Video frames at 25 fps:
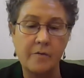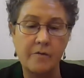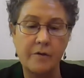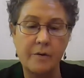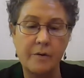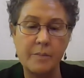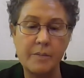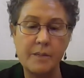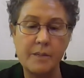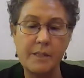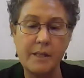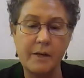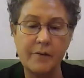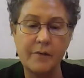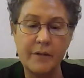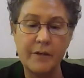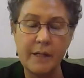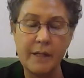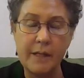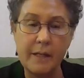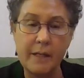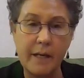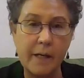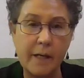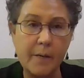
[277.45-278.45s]
from
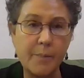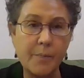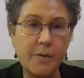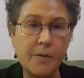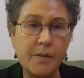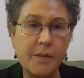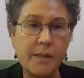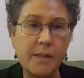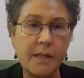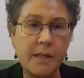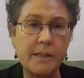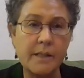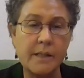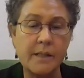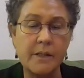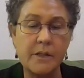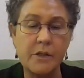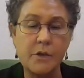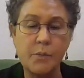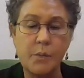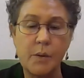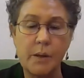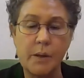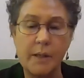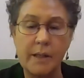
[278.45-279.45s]
79% in
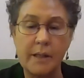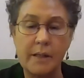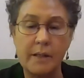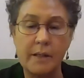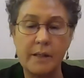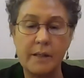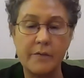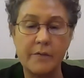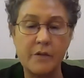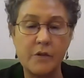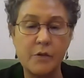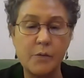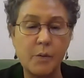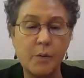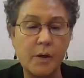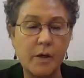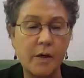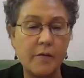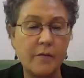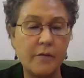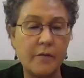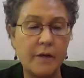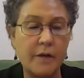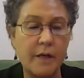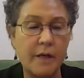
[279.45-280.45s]

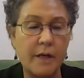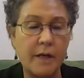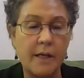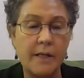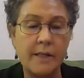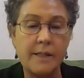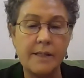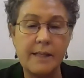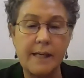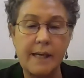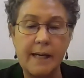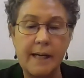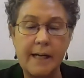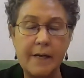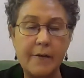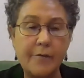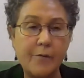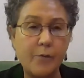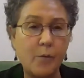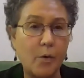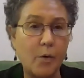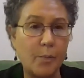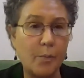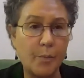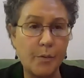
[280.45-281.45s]
2011-12 to
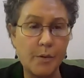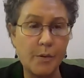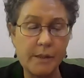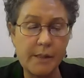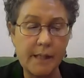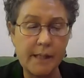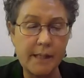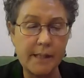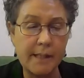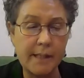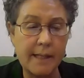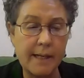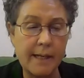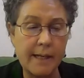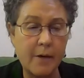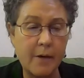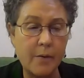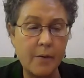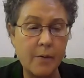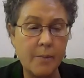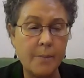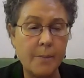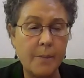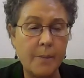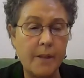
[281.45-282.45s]
84%
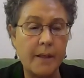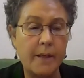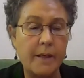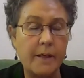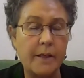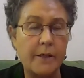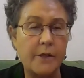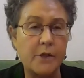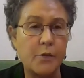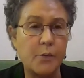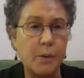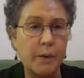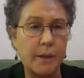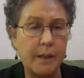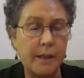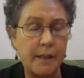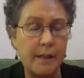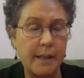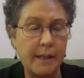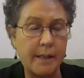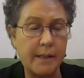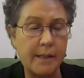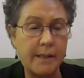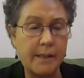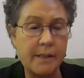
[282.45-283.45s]
now in
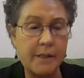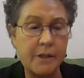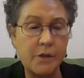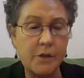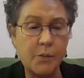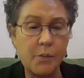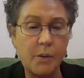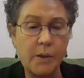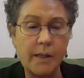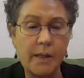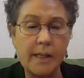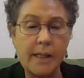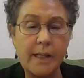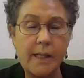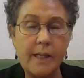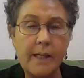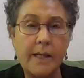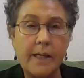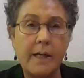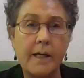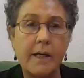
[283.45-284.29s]
2019-20.